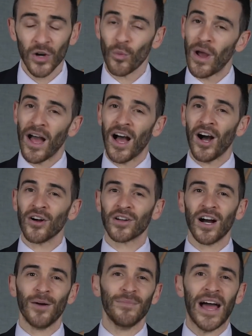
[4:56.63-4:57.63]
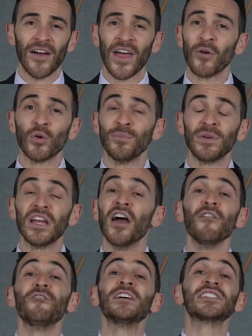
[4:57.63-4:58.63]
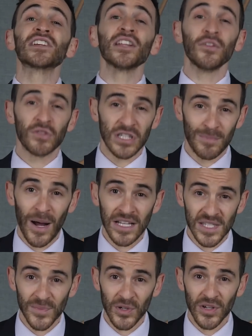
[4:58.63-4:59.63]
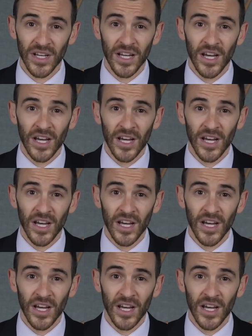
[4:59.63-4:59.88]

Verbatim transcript: Well, come now, that wouldn't be fiscally responsible.